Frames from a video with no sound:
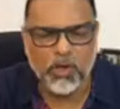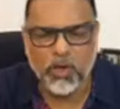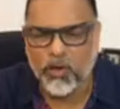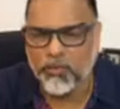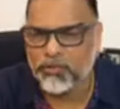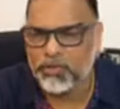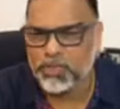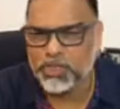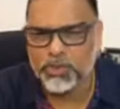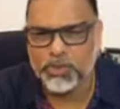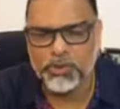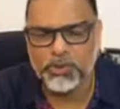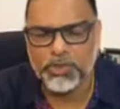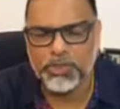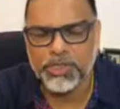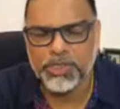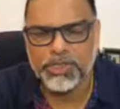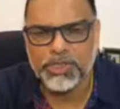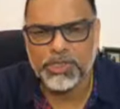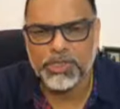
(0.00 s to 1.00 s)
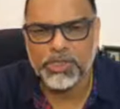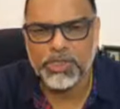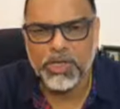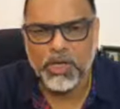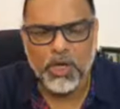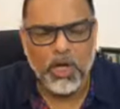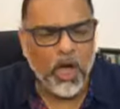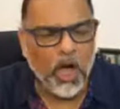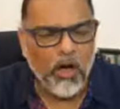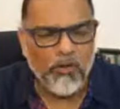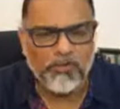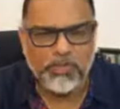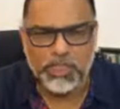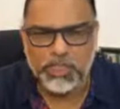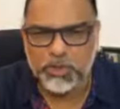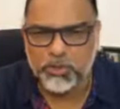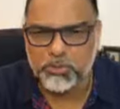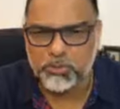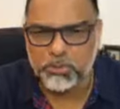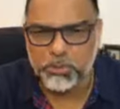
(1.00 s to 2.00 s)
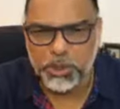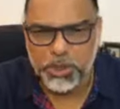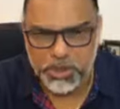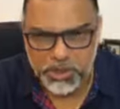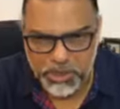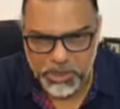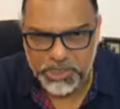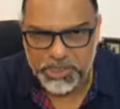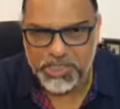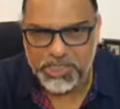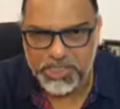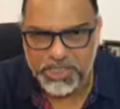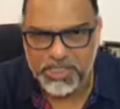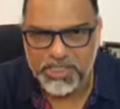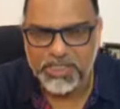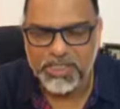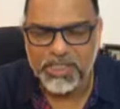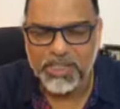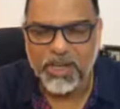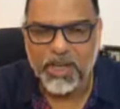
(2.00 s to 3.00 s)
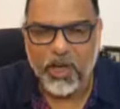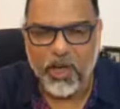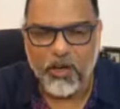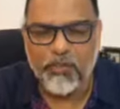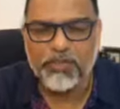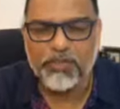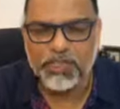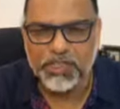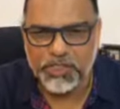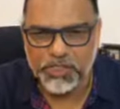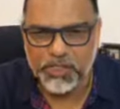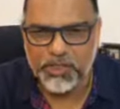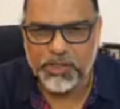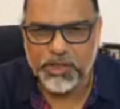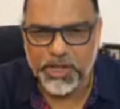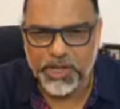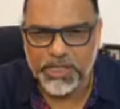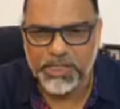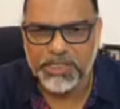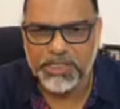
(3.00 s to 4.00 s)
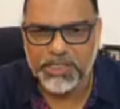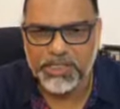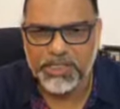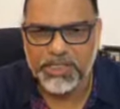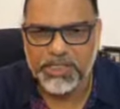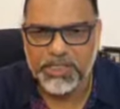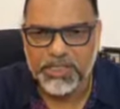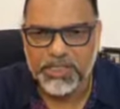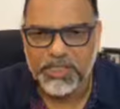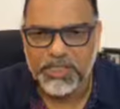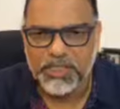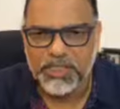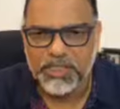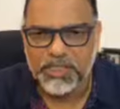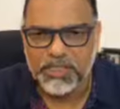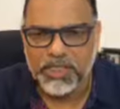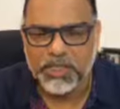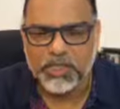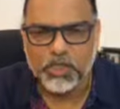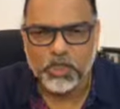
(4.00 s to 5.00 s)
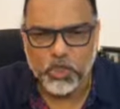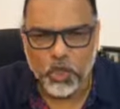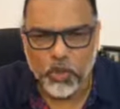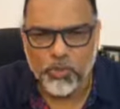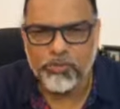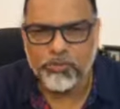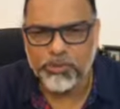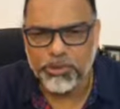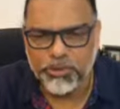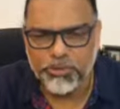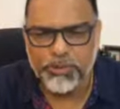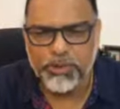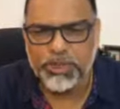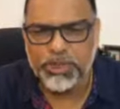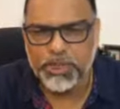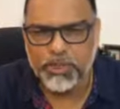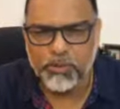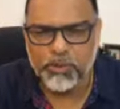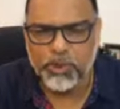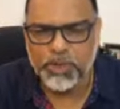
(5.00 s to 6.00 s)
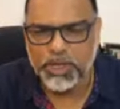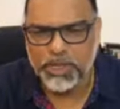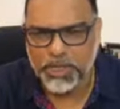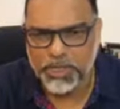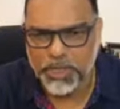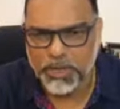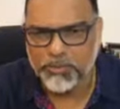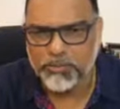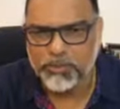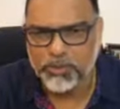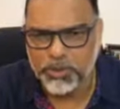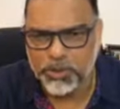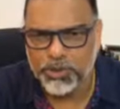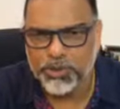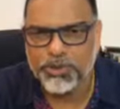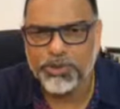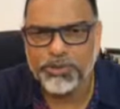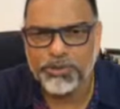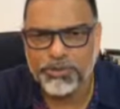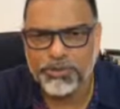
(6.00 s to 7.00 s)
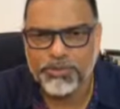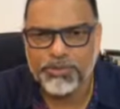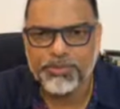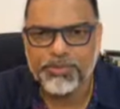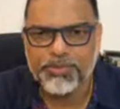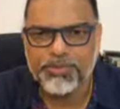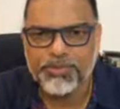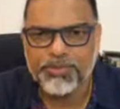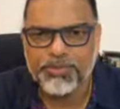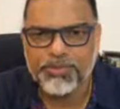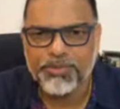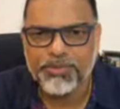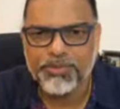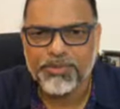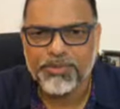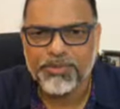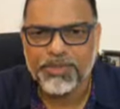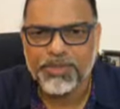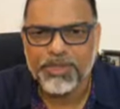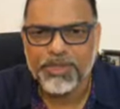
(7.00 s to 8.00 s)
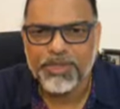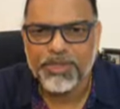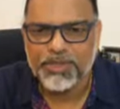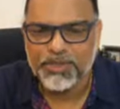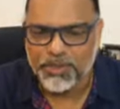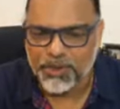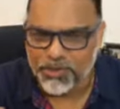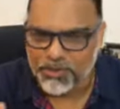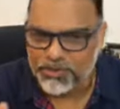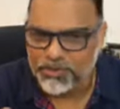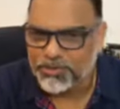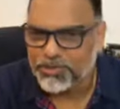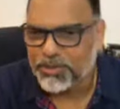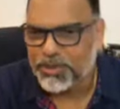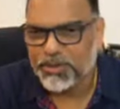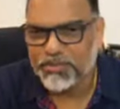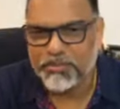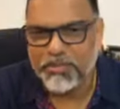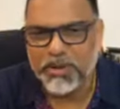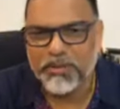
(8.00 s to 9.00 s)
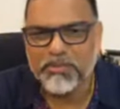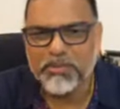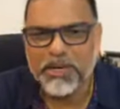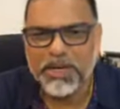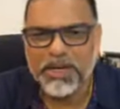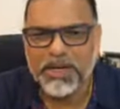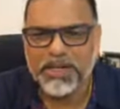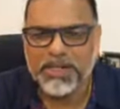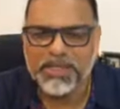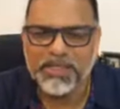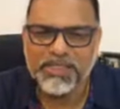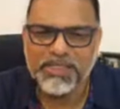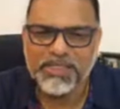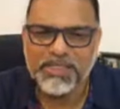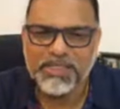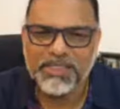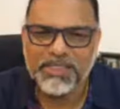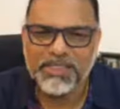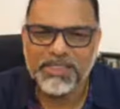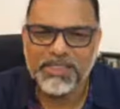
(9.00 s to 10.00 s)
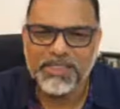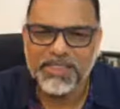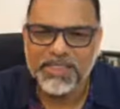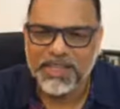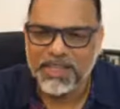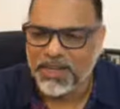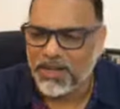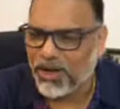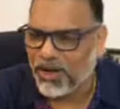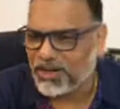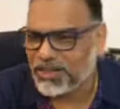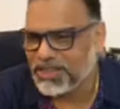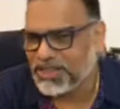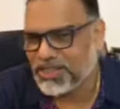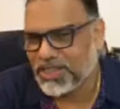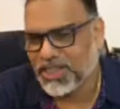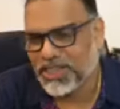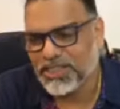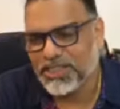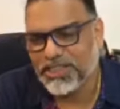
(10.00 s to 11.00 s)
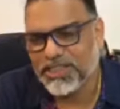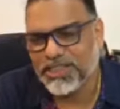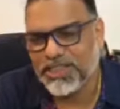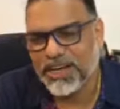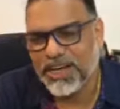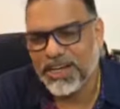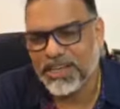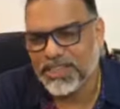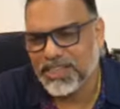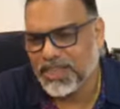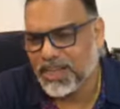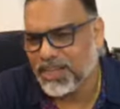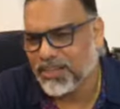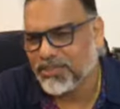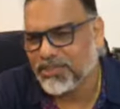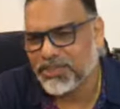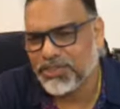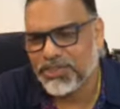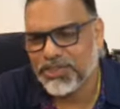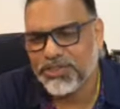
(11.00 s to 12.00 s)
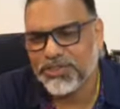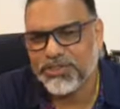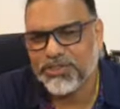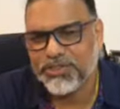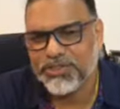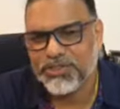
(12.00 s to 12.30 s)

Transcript: of His goodness, of His mercy, of His grace, that your miracle will come to you. So remember, God is a good God. He loves you.